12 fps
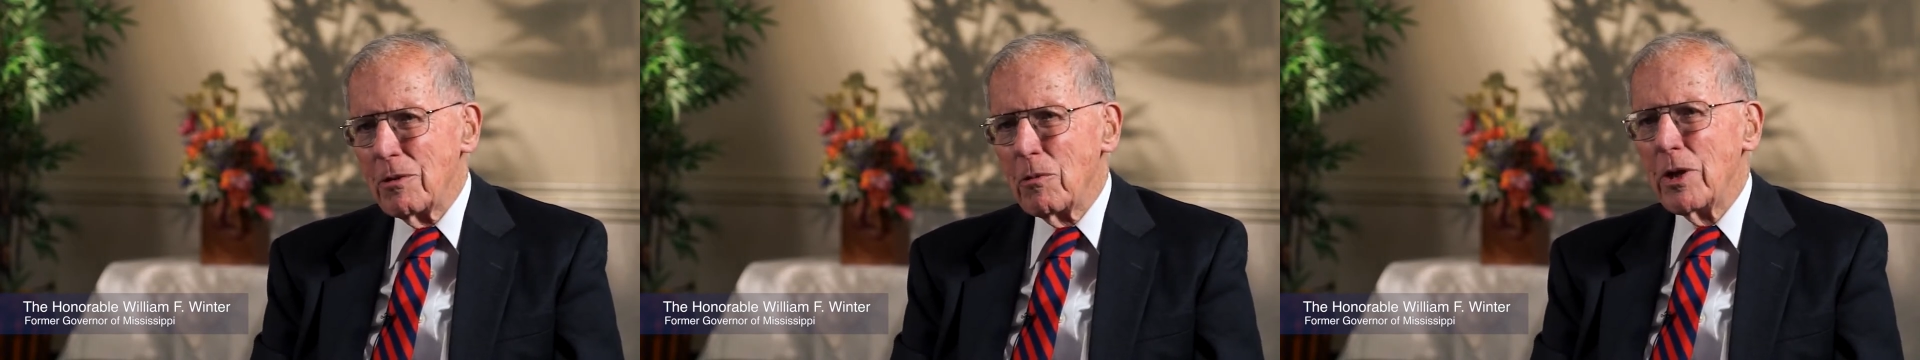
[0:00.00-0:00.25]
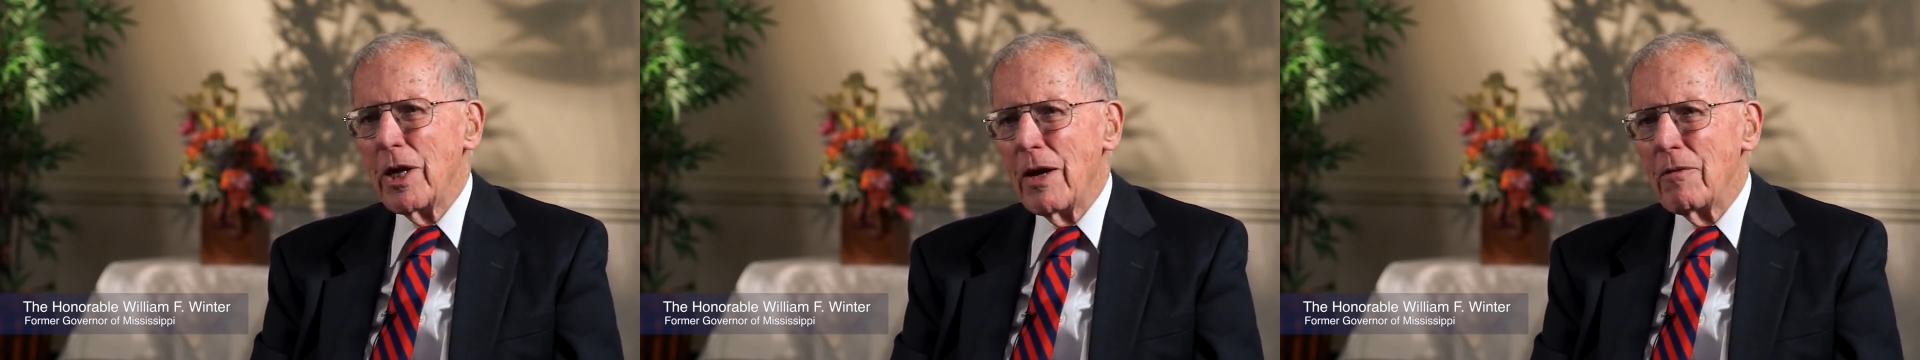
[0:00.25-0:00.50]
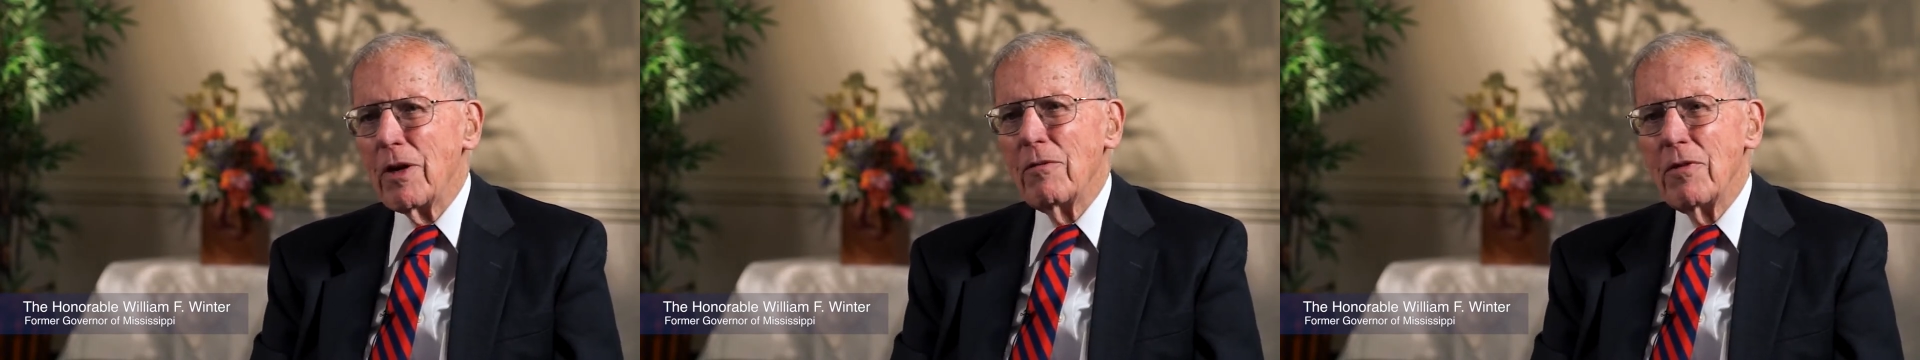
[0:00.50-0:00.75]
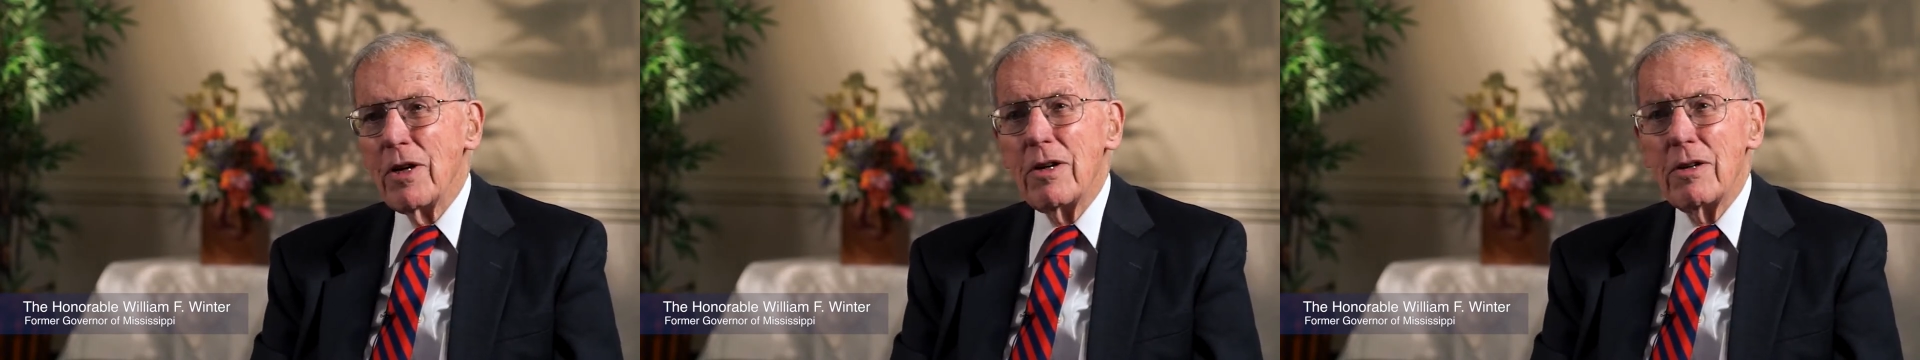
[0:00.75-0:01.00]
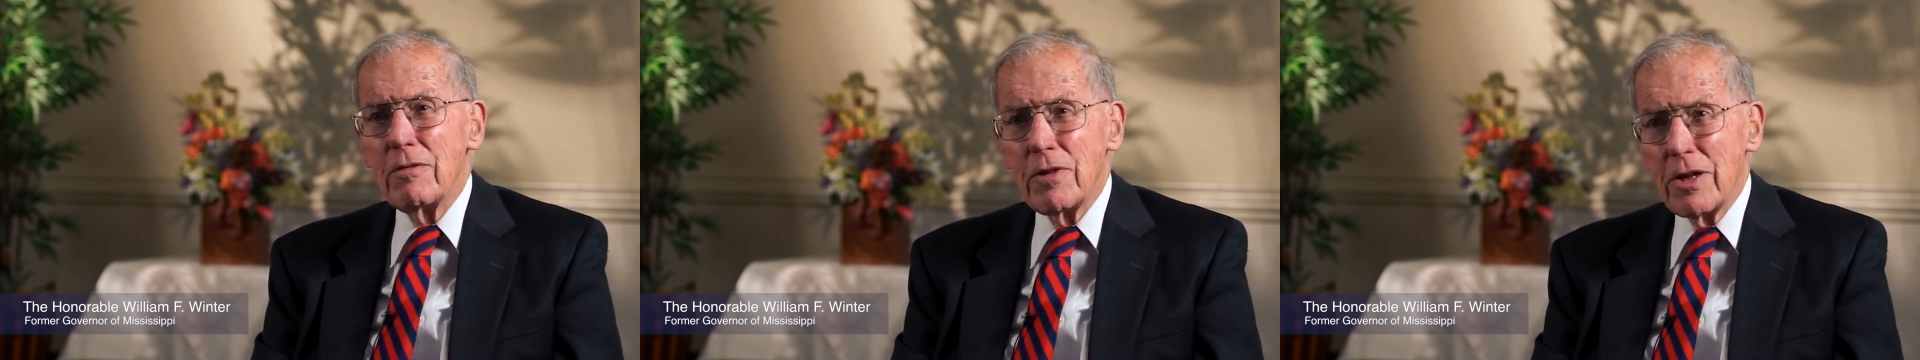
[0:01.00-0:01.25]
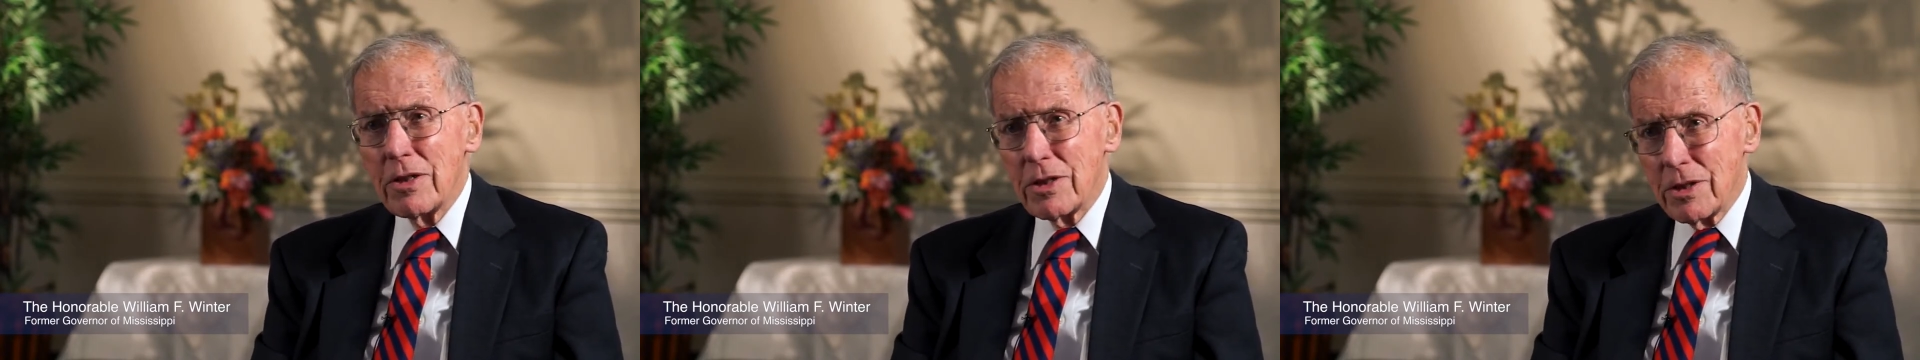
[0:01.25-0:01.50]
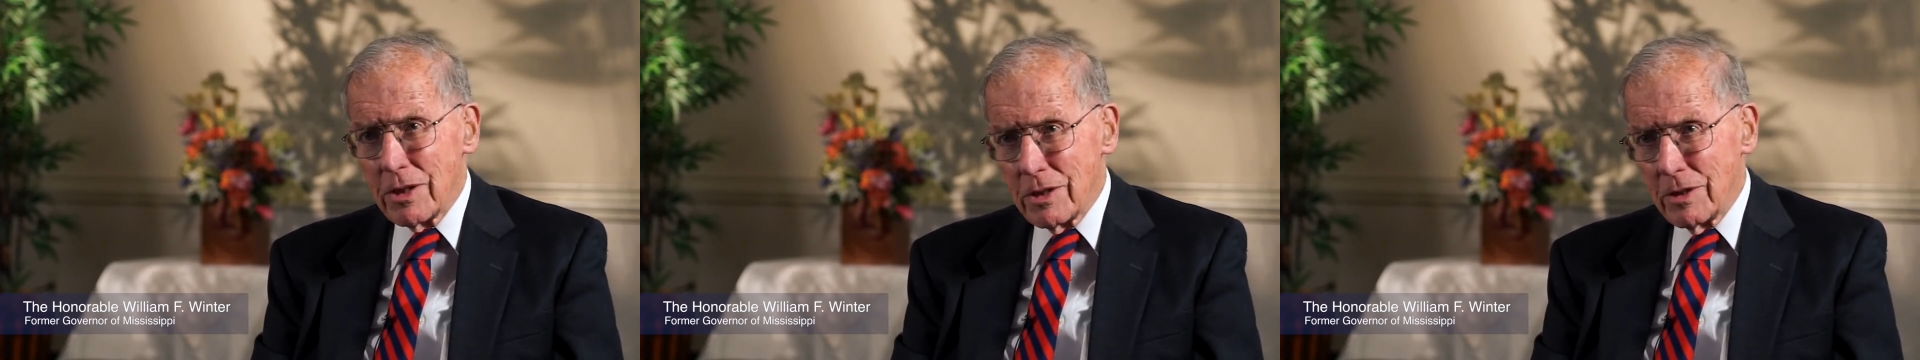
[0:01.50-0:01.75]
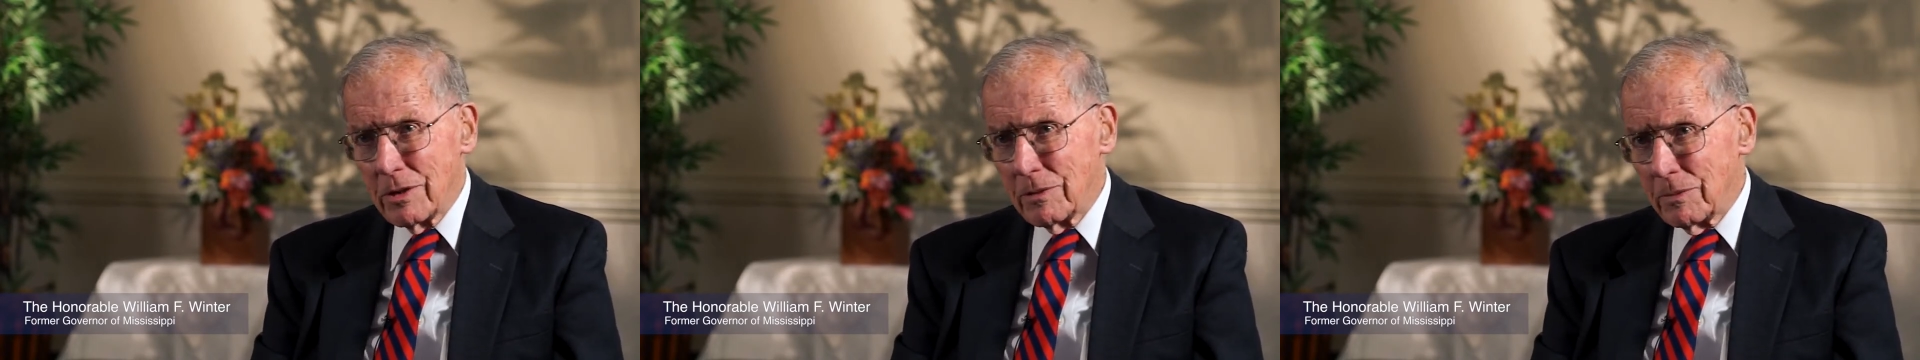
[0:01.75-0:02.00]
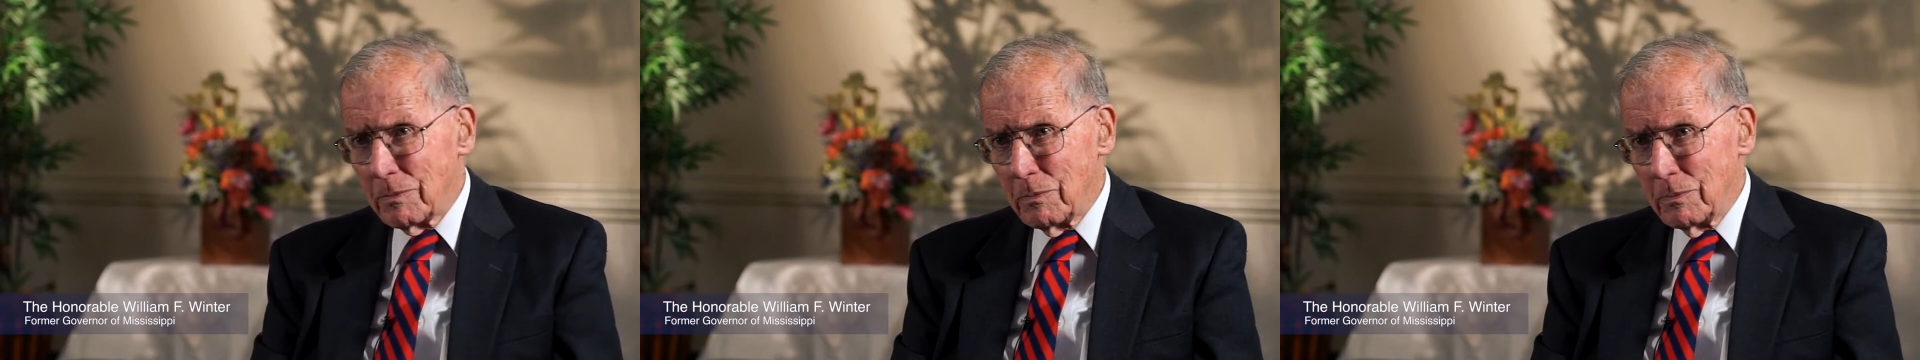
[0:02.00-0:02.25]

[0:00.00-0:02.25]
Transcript: We have a very diverse uh,